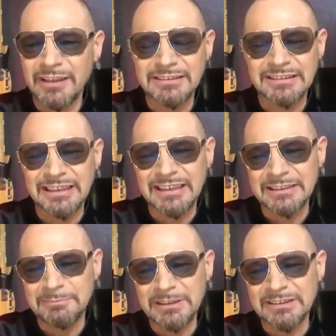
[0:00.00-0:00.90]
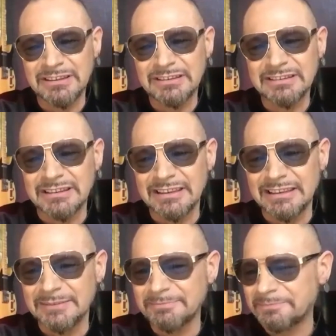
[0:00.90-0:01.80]
That started because
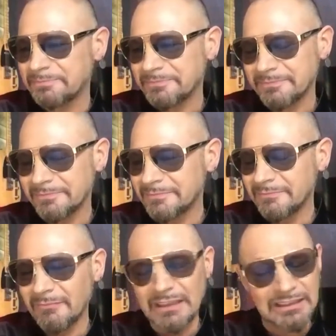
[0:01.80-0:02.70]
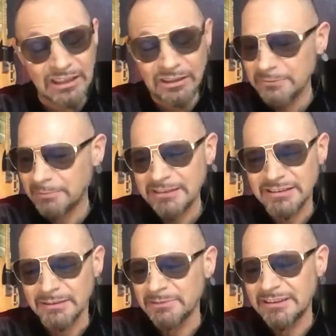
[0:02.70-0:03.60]
going
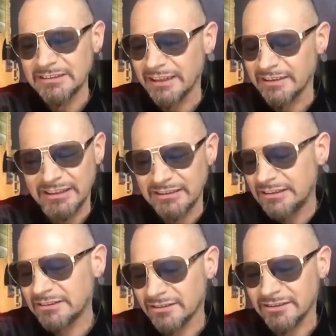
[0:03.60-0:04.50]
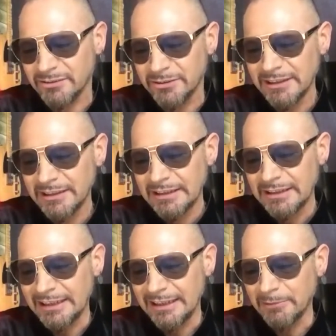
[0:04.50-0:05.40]
back some years now, 10 years or so,
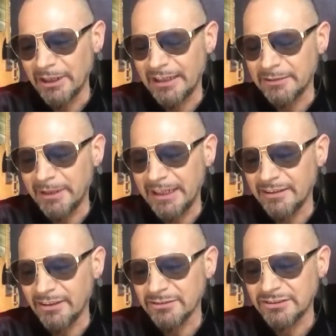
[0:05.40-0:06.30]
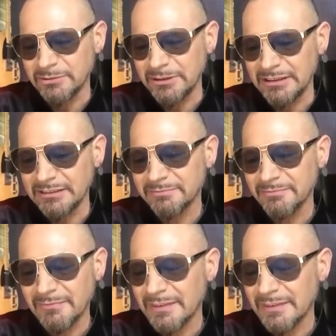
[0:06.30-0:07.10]
I had a band that I was doing